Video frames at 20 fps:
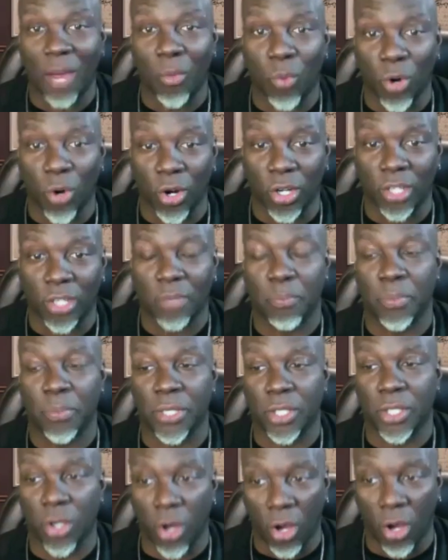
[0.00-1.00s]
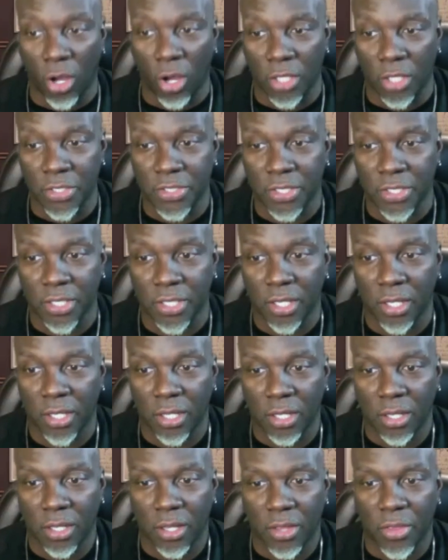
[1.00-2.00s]
work because
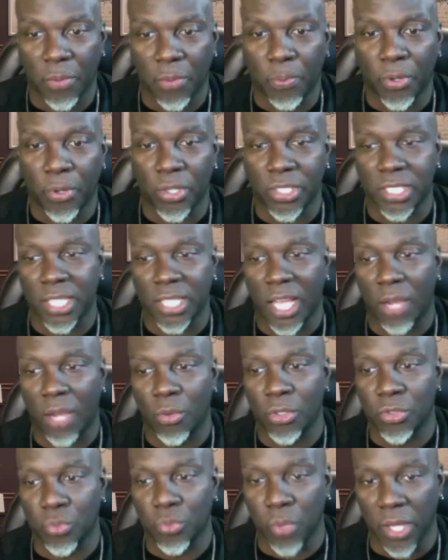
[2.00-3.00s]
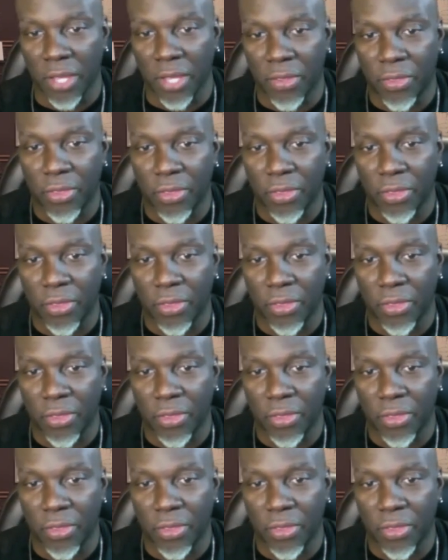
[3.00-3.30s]
the person I was with